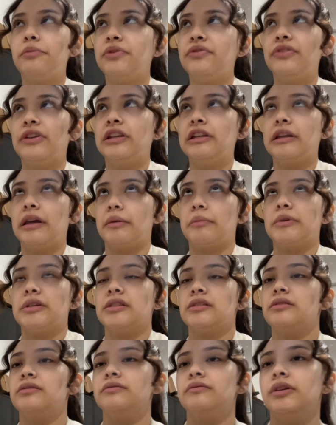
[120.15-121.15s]
been feeling like
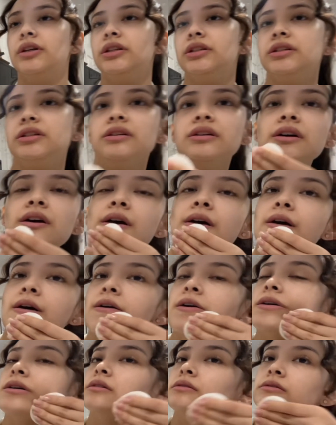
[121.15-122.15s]
myself lately.
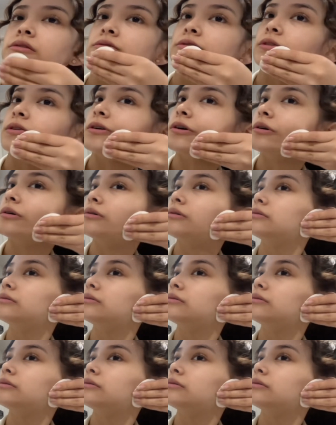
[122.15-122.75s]
So